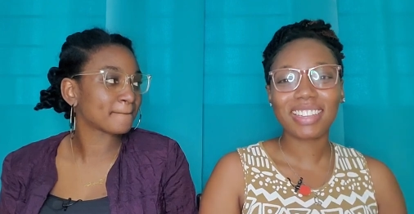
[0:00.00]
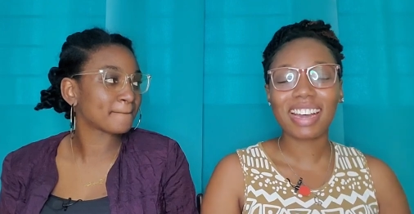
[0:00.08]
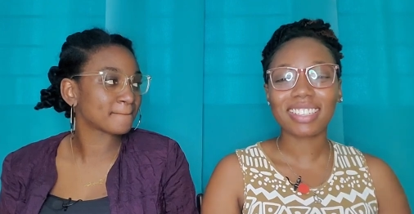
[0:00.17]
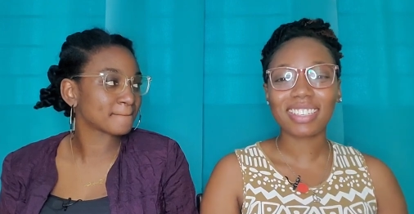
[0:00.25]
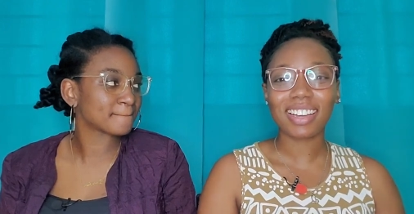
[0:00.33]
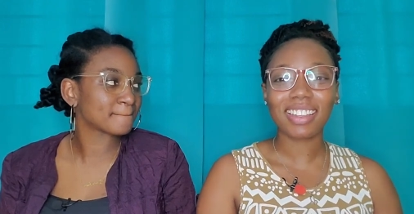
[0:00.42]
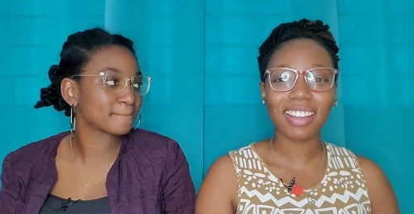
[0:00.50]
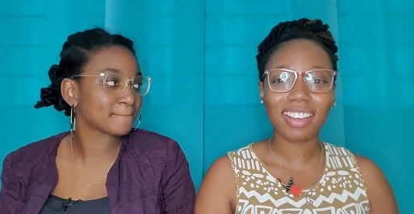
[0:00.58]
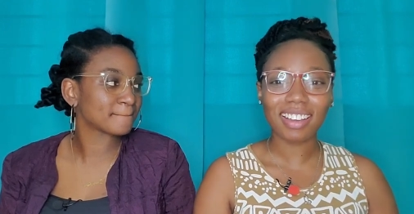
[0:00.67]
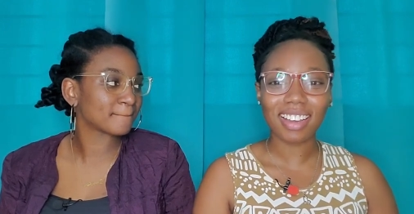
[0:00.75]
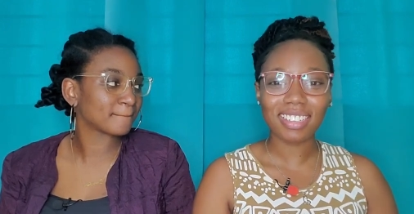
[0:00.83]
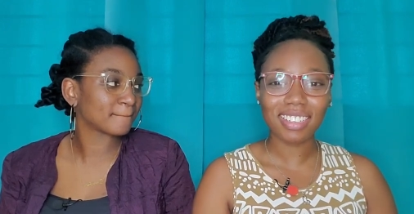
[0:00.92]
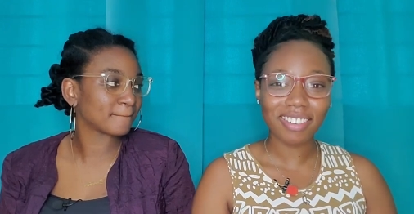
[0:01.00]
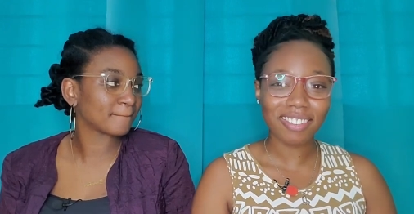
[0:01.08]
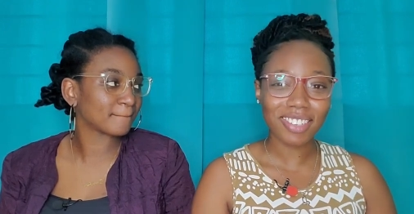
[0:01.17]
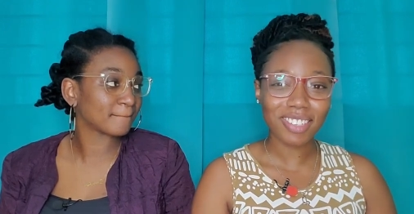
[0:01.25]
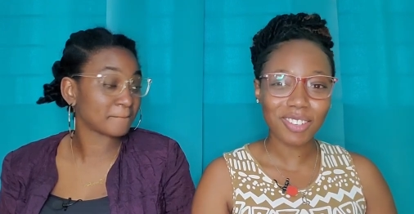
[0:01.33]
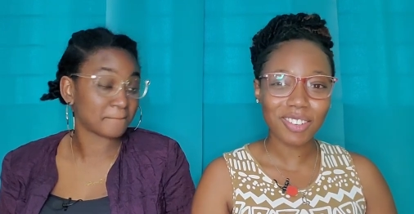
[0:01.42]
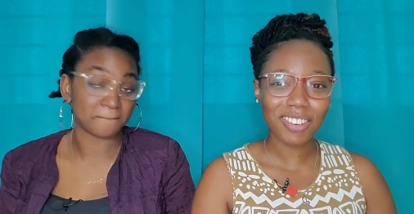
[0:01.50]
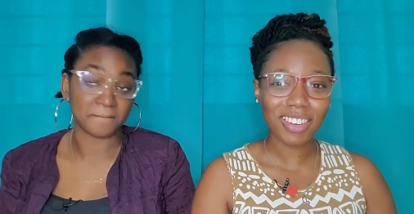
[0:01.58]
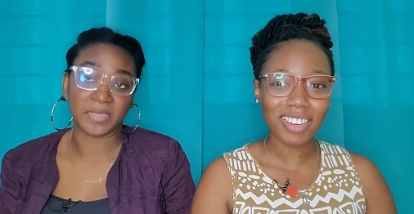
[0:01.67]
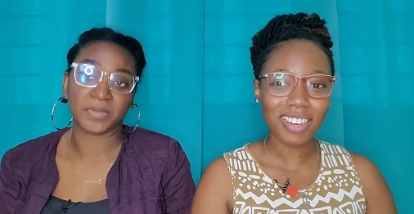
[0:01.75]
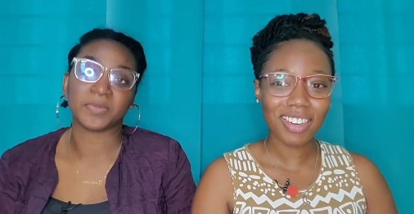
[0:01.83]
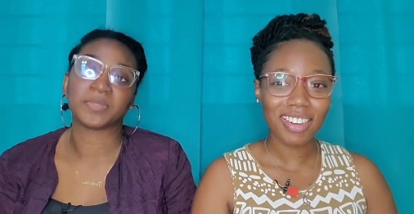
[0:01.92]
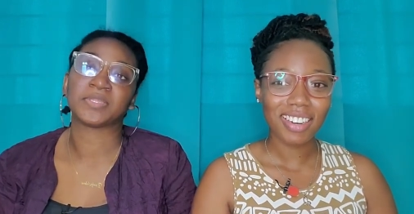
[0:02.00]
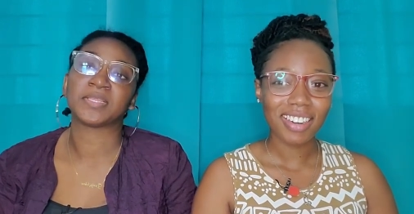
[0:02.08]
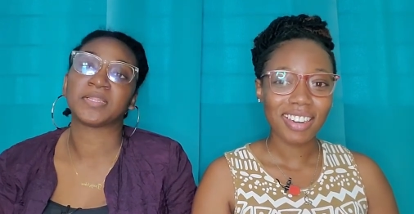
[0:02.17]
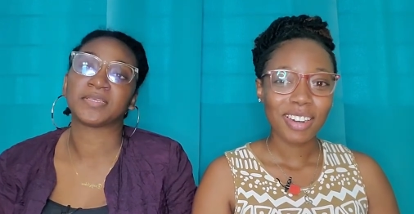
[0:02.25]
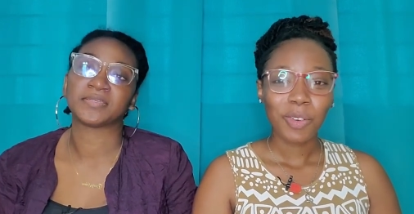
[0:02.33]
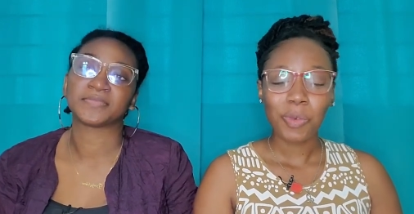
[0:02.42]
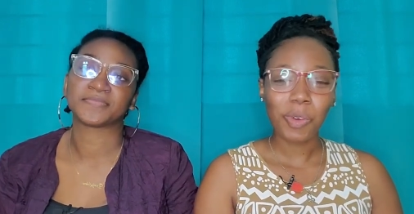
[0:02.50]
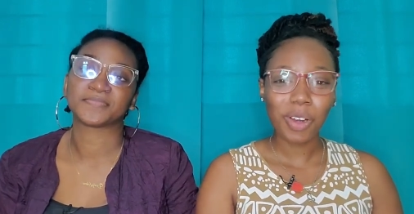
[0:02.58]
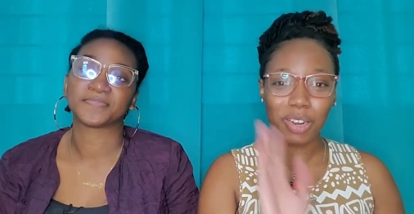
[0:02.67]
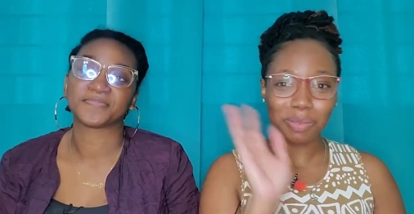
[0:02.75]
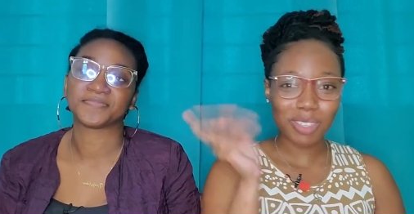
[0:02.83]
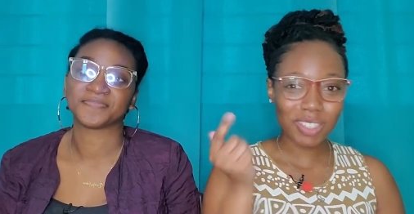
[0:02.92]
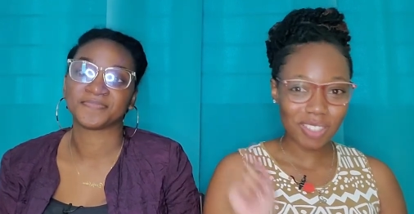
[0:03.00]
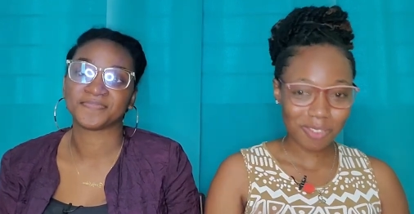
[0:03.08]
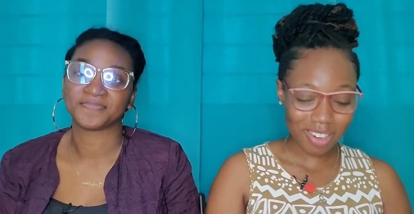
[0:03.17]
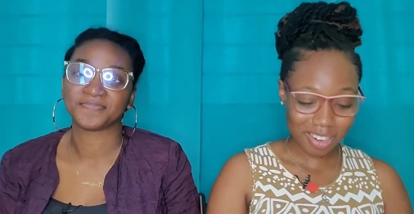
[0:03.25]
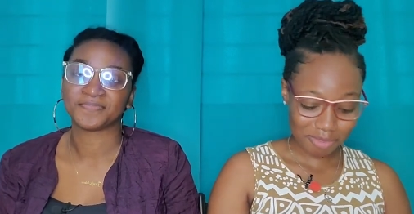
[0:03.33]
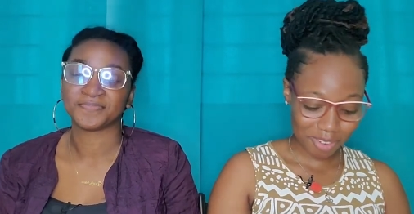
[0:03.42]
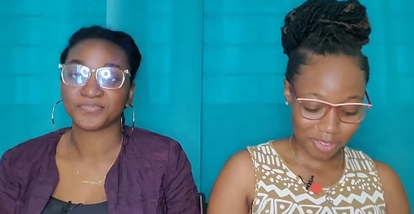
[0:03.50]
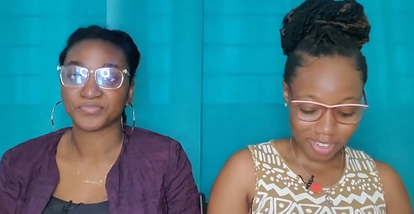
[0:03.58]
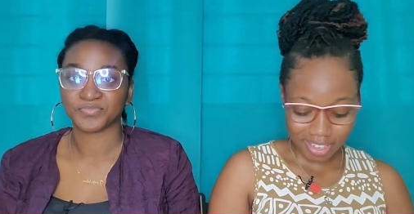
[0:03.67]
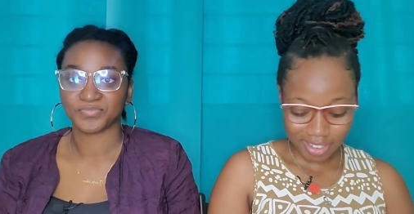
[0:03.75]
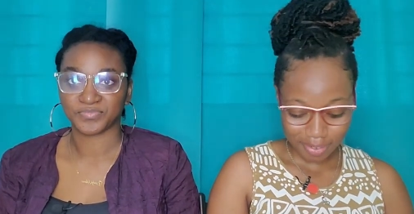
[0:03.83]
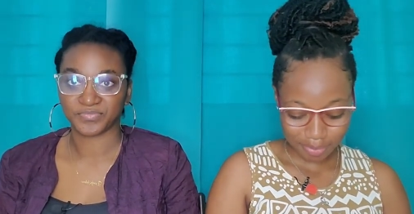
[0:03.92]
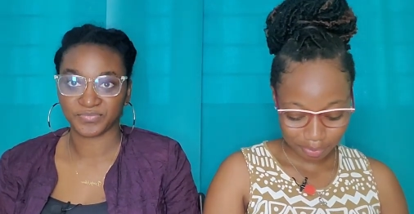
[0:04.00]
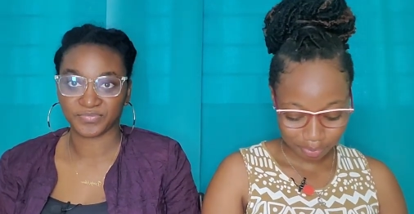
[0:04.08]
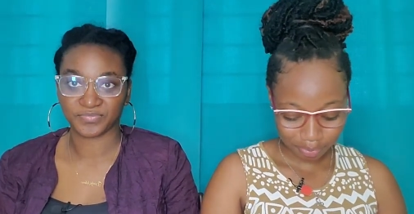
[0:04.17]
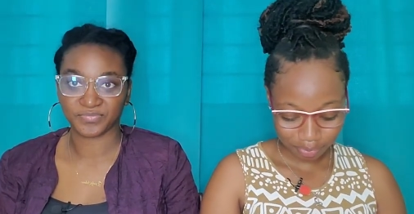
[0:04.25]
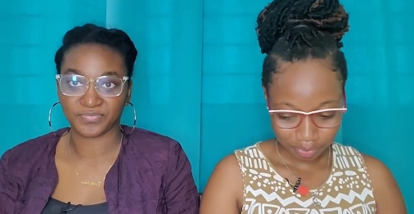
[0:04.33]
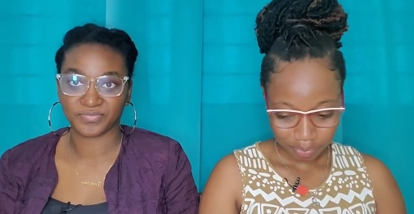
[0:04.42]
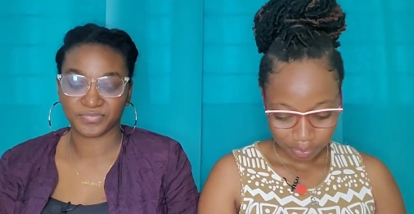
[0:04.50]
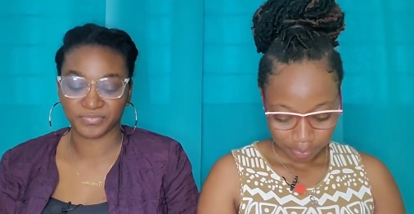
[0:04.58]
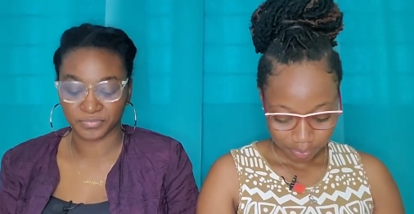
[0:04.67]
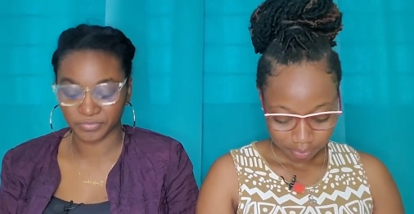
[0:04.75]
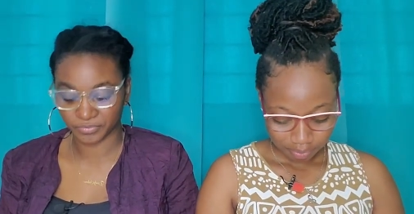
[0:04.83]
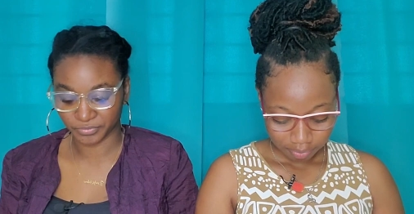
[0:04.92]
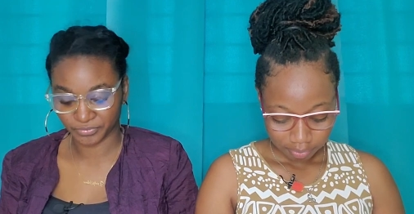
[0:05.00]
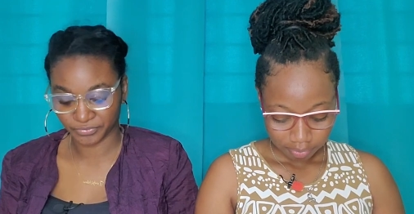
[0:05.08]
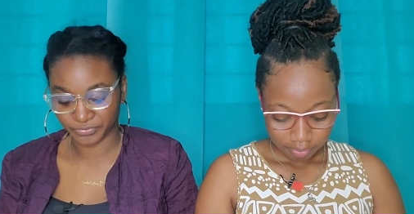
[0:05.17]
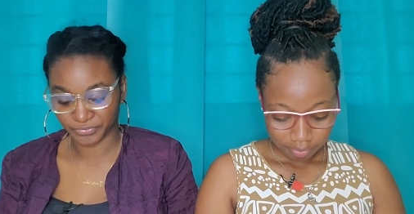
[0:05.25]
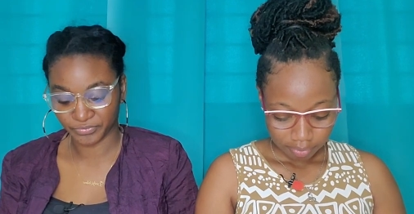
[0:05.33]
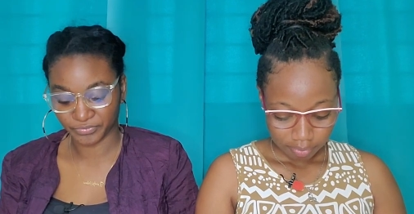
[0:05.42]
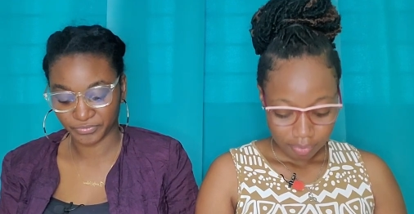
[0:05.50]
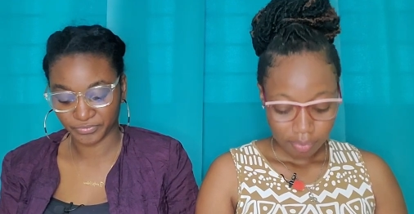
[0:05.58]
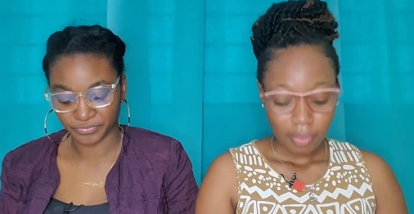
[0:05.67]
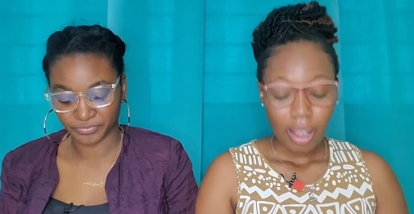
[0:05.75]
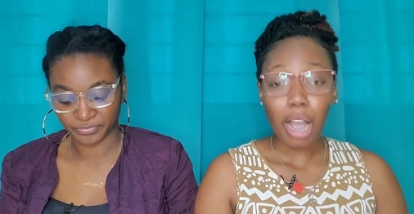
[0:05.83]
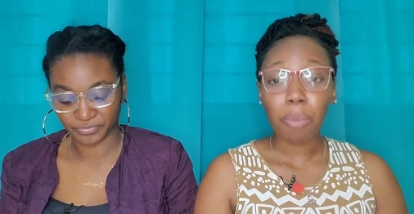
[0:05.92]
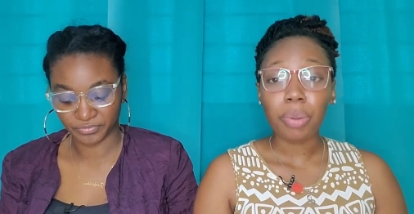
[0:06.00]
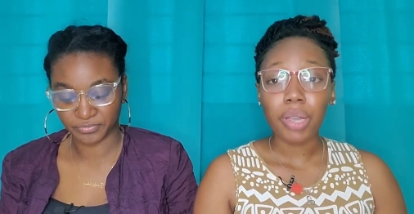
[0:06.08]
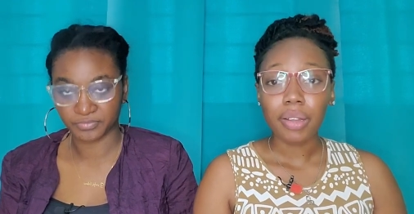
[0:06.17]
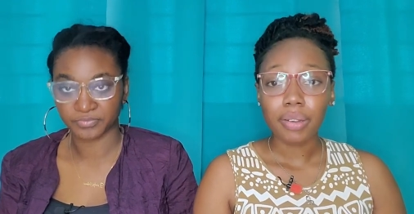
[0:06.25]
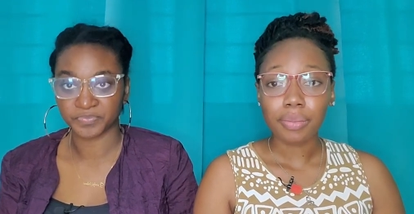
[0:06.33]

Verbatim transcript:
Speaker 1: That's, I think, a Cinderella story. Mm, what is that? One of them, one of them was short. Mm. Happy.